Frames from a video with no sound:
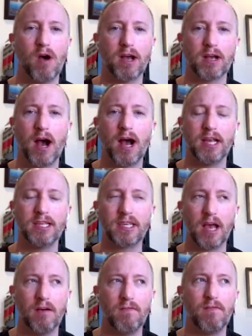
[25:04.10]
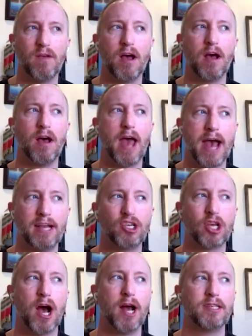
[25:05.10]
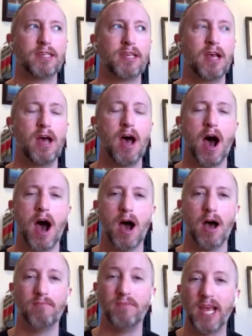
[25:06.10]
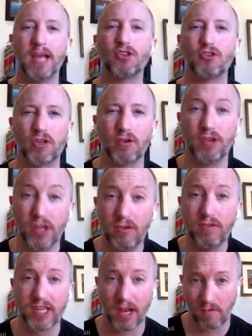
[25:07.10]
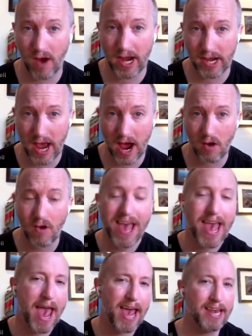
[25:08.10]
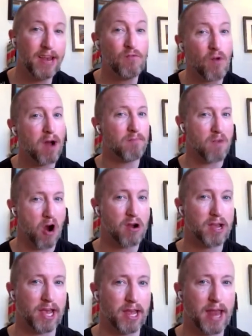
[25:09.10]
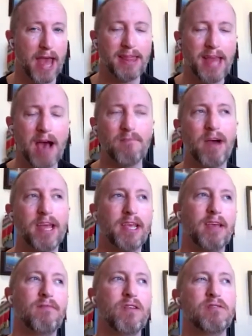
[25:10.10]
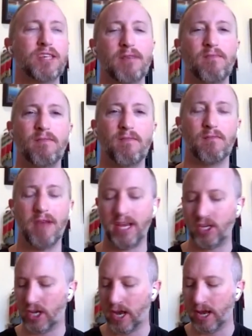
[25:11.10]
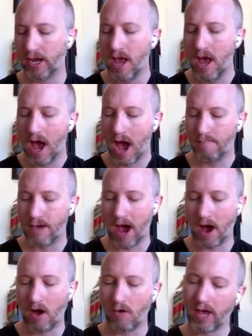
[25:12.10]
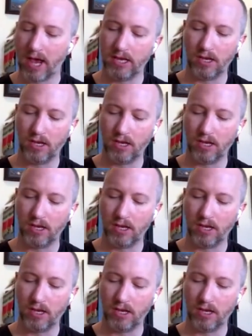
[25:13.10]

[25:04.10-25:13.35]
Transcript: kinds of headshots dancers are using right now and in what market. And that might give you some information about, okay,